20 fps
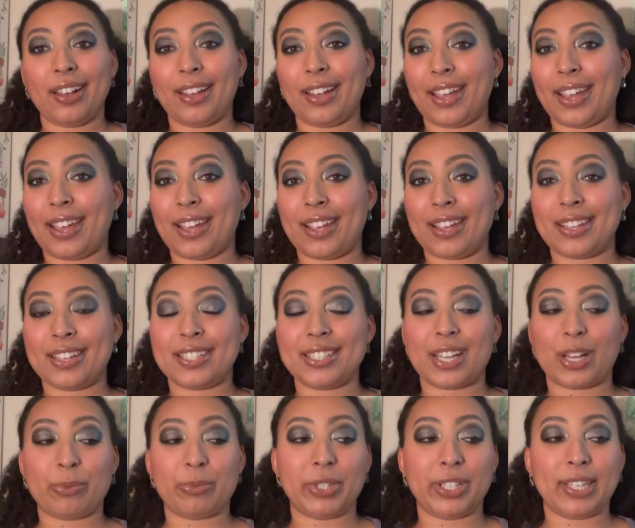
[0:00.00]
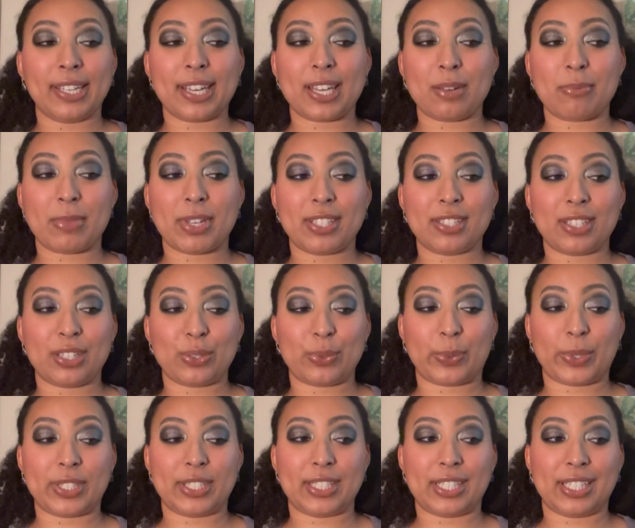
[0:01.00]
And I'm really gonna miss this
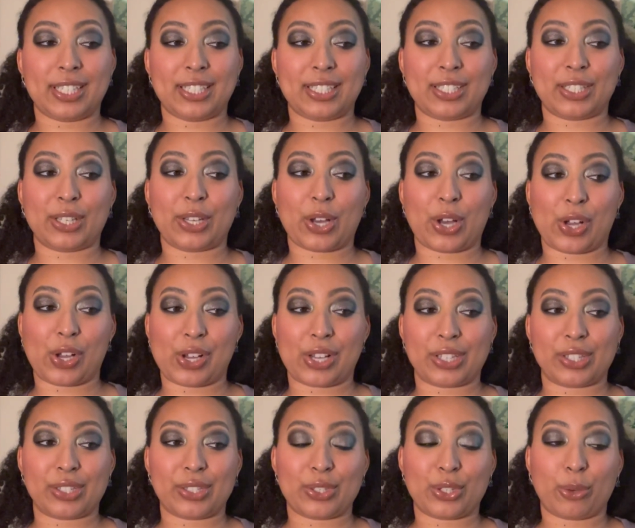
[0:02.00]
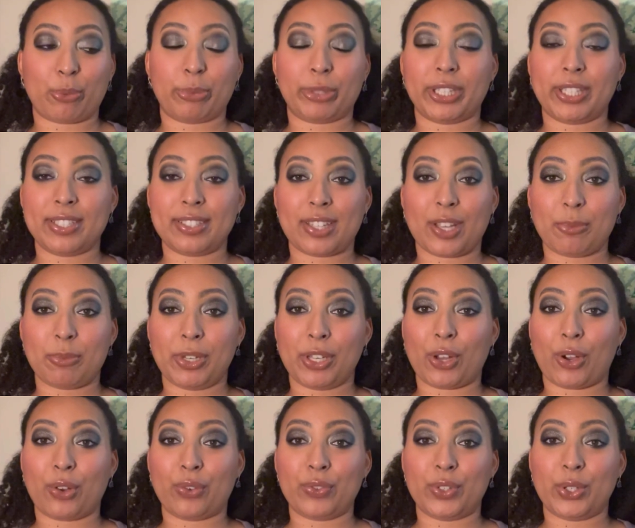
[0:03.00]
once it is gone. So please let me
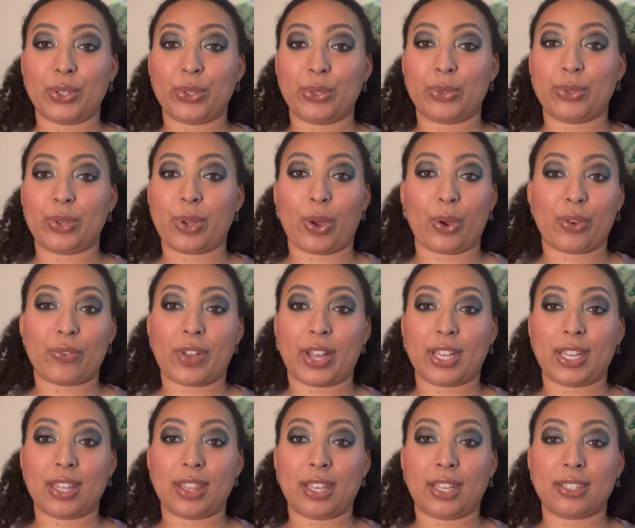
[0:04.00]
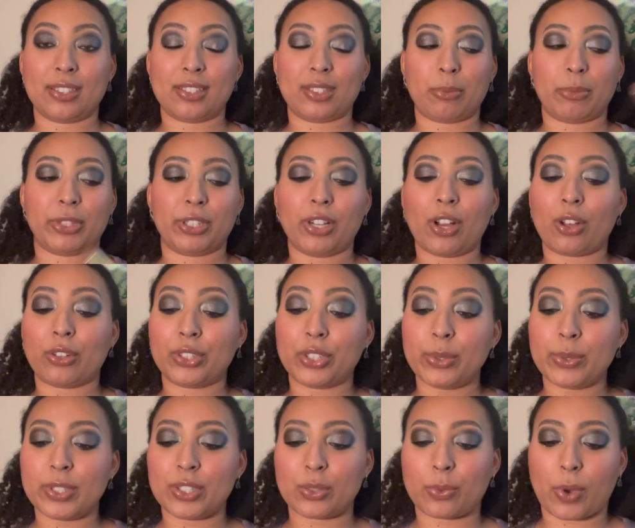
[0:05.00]
know if you know of anything similar. I'll
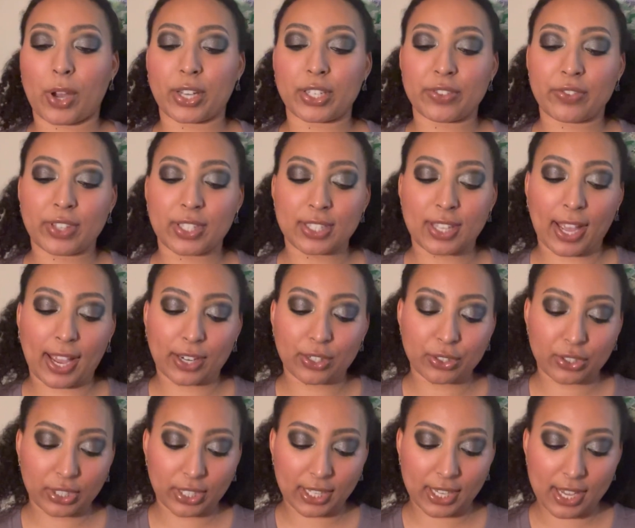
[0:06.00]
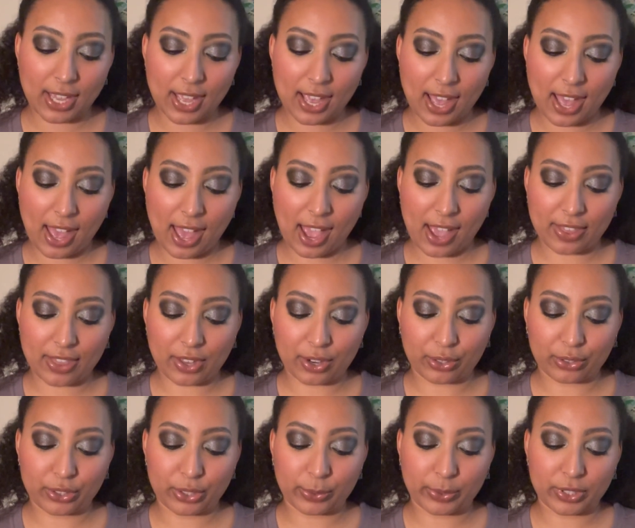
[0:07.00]
do a swatch of this actually, and then
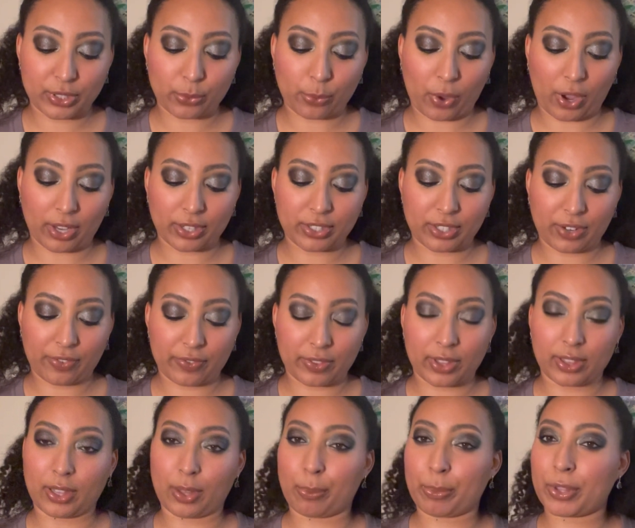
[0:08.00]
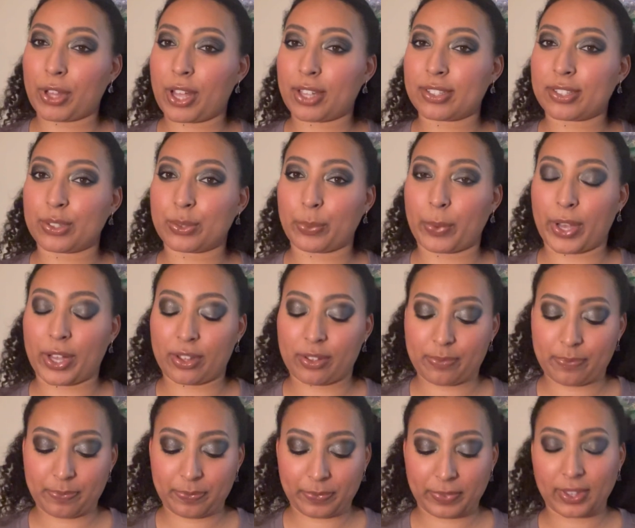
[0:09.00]
I'll do a swatch of the lip gloss as well.
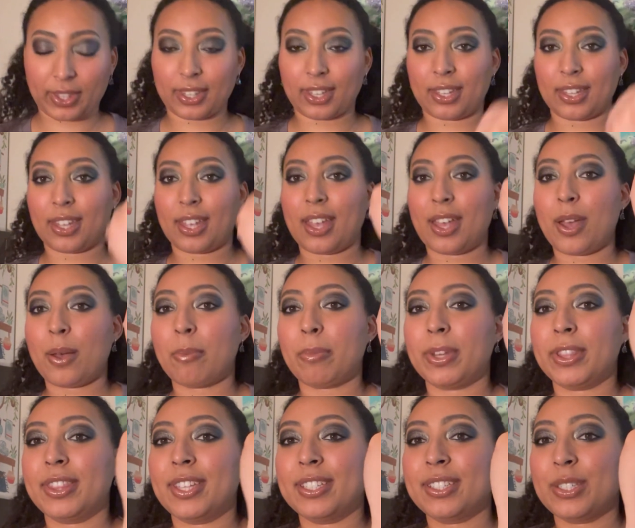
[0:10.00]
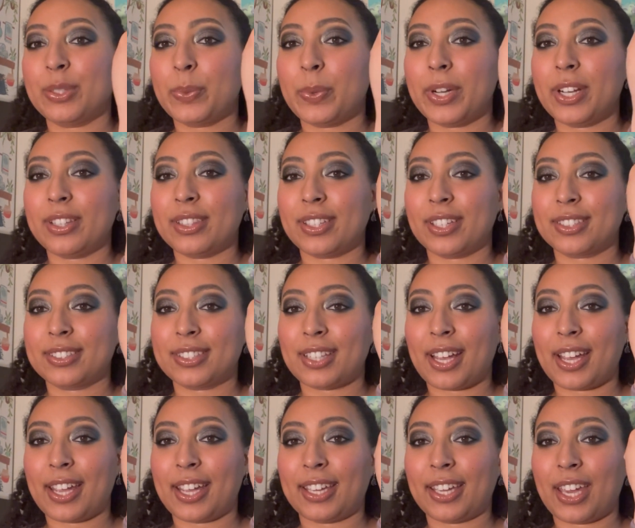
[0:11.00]
But this is what it looks
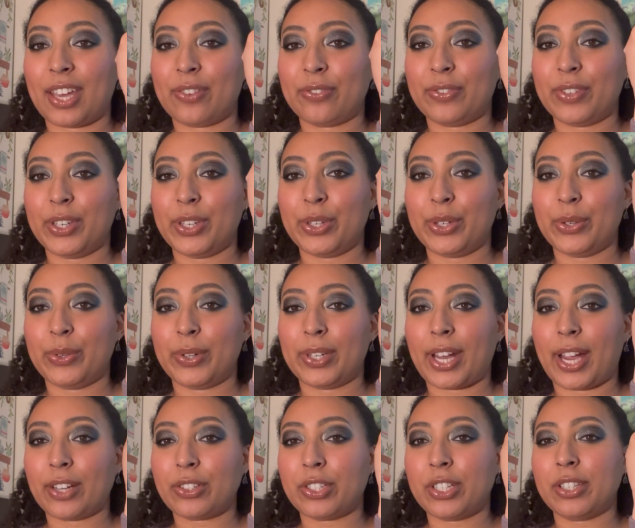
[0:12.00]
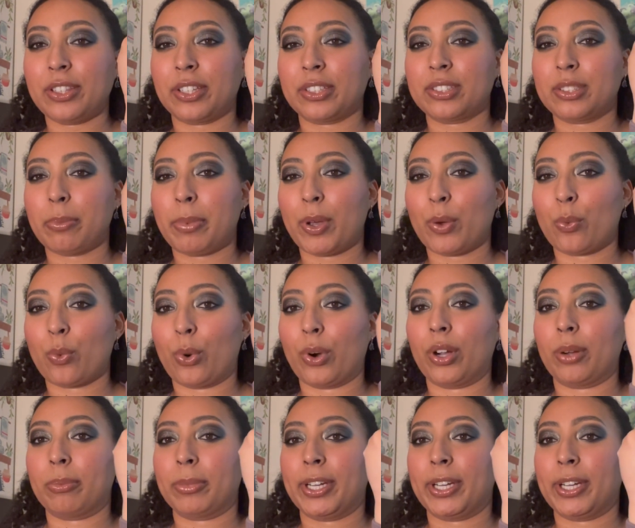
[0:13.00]
like if you, it actually looks a bit warm